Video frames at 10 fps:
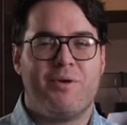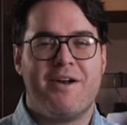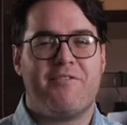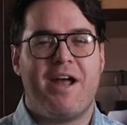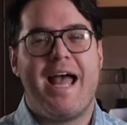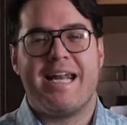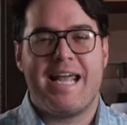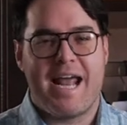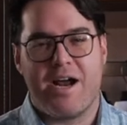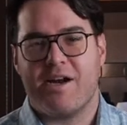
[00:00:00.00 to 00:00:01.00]
ready for
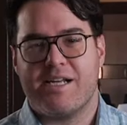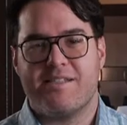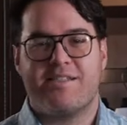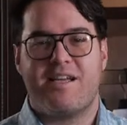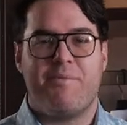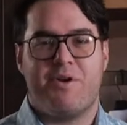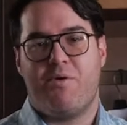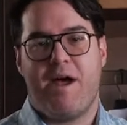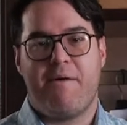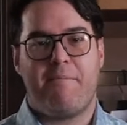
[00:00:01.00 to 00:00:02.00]
any errands come your
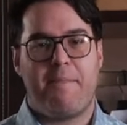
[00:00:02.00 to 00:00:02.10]
way.